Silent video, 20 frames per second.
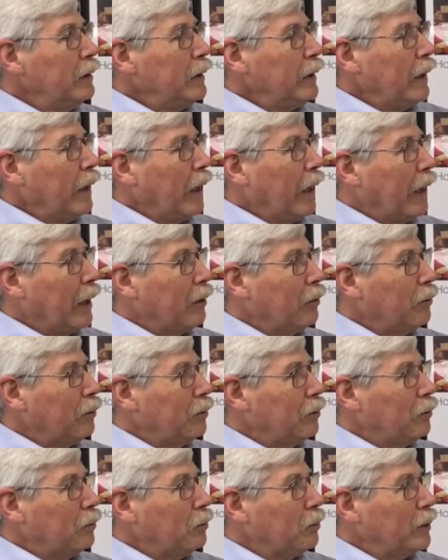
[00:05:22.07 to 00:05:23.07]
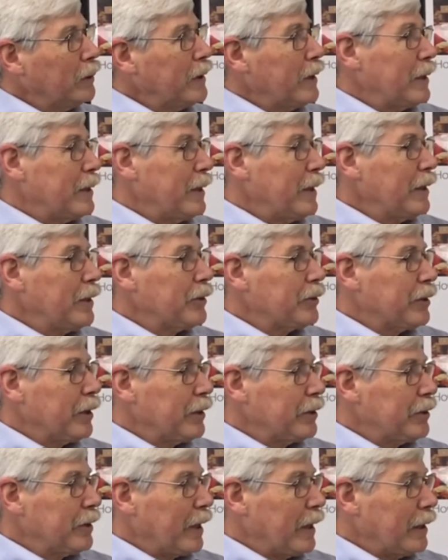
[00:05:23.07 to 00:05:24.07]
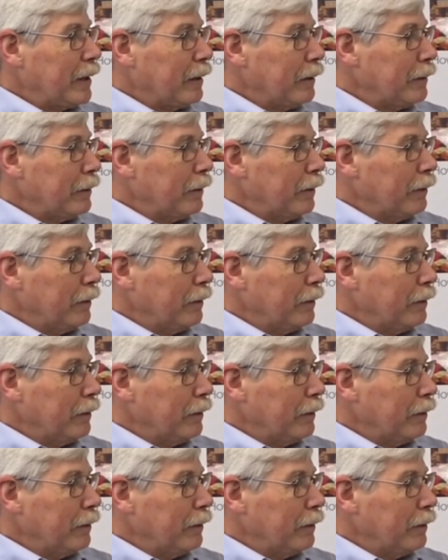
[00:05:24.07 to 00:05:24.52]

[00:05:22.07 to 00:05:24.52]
And what they did is they said that